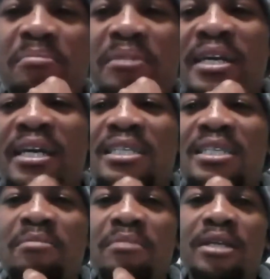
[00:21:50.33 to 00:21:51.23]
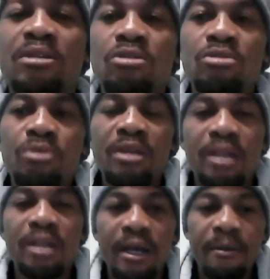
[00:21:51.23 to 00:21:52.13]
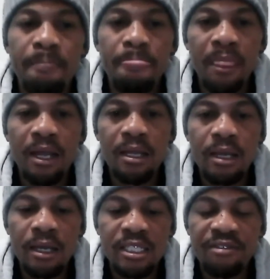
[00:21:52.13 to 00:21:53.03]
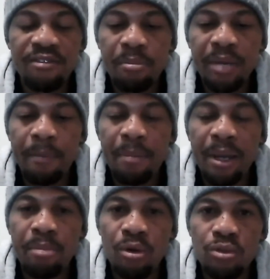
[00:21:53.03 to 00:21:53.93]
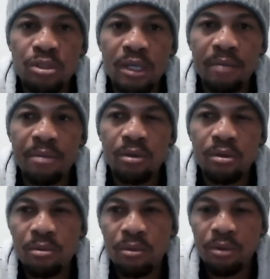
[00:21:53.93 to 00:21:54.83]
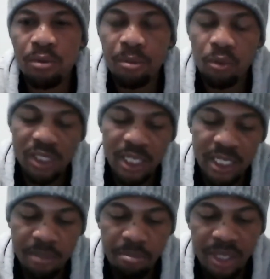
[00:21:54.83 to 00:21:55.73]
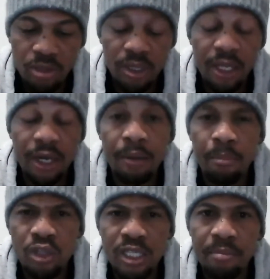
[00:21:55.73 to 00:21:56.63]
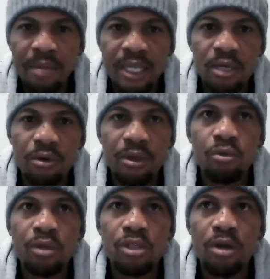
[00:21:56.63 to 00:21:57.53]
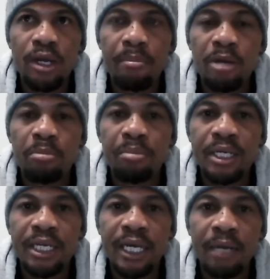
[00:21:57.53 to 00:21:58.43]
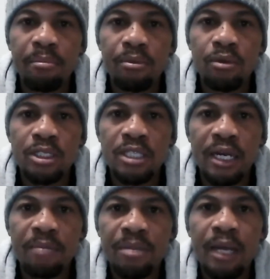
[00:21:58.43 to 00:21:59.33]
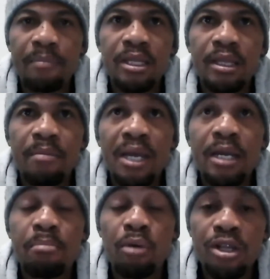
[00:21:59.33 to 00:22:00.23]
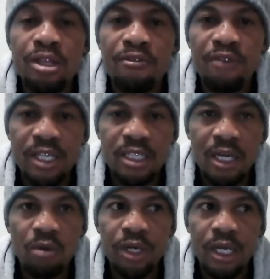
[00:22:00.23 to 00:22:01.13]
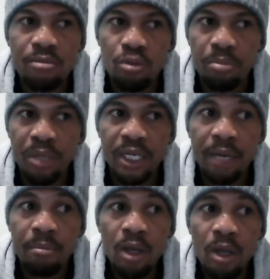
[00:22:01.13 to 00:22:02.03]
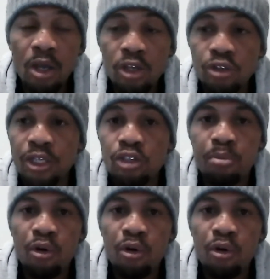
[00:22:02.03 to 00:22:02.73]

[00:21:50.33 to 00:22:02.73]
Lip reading: it goes with developing a purpose. I mean, we're touching base on the important matter when we're talking about building up. Understand? I mean, the main important factor when it comes to build up, you need to